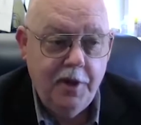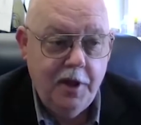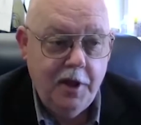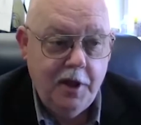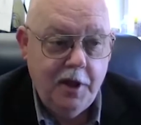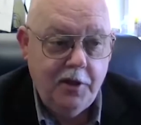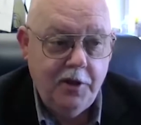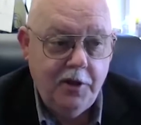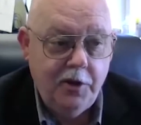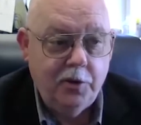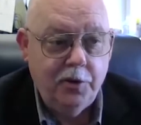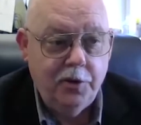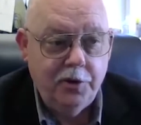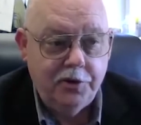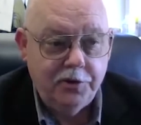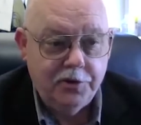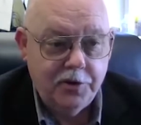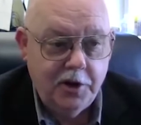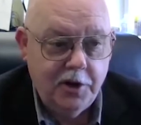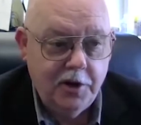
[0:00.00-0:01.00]
The oldest
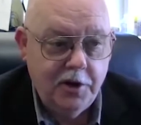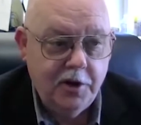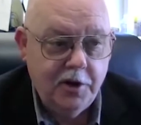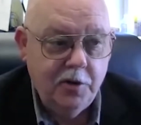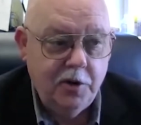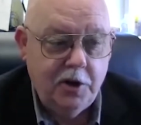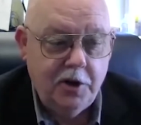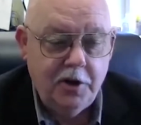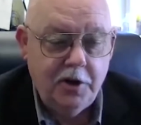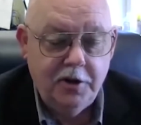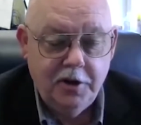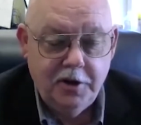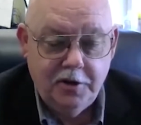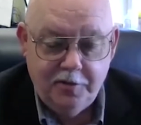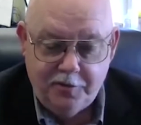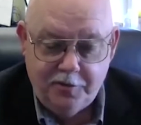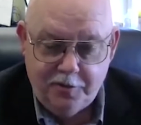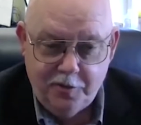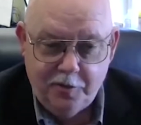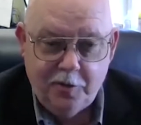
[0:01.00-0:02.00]
son did it
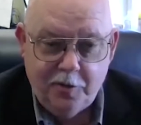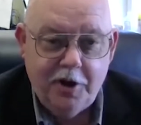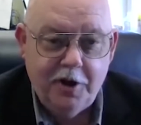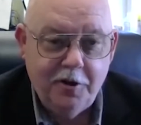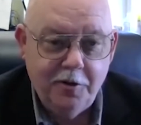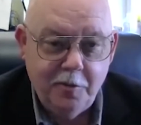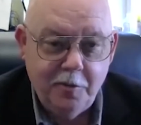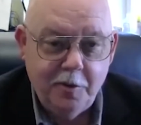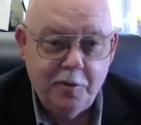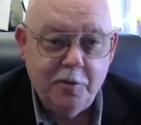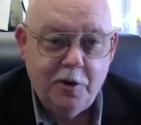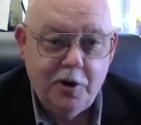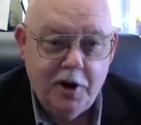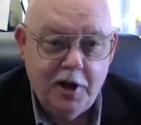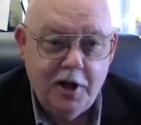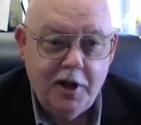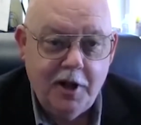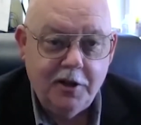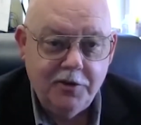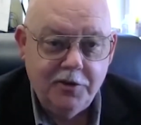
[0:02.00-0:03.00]
for a while. You remember
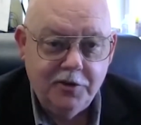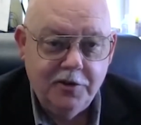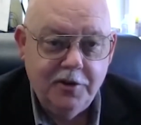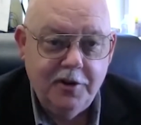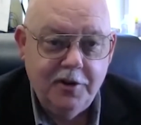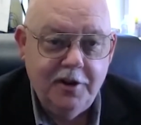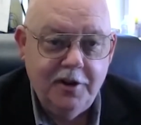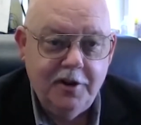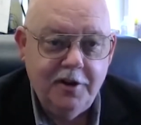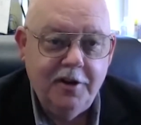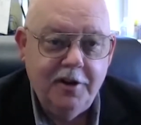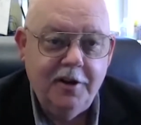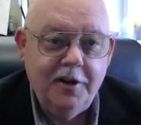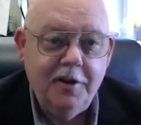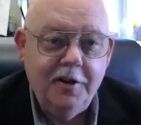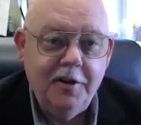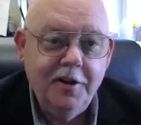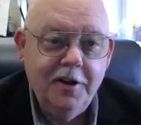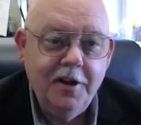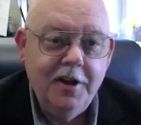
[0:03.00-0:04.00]
Alex, and
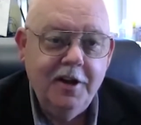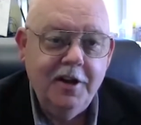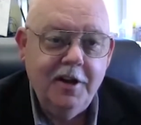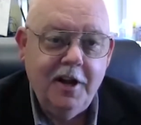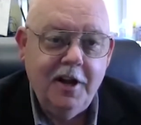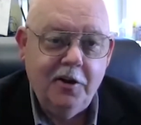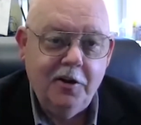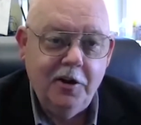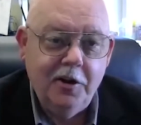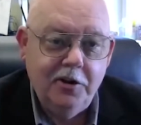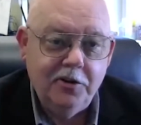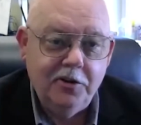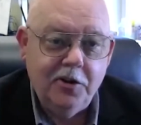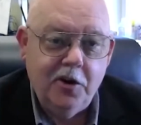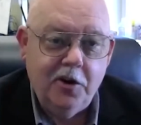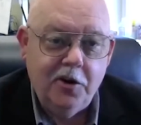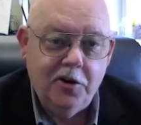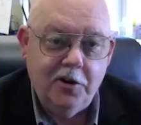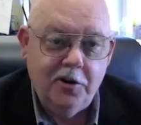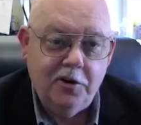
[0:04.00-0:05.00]
now he's
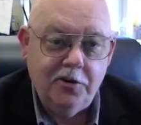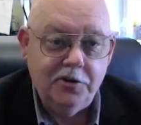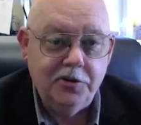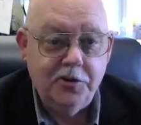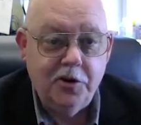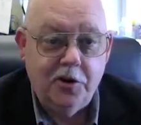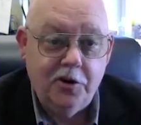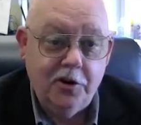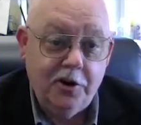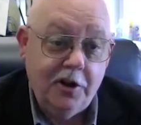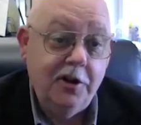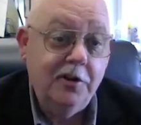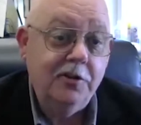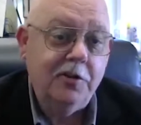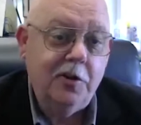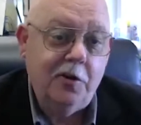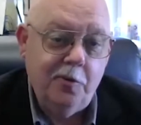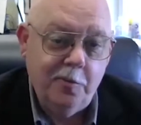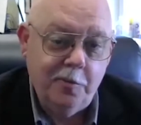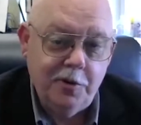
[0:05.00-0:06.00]
gone on and started his
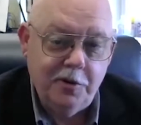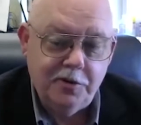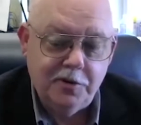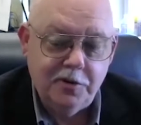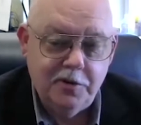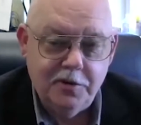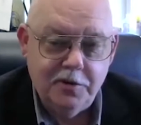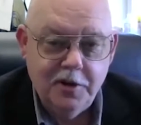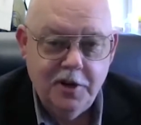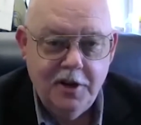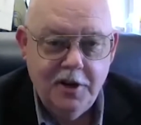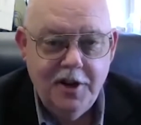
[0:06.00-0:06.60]
own business.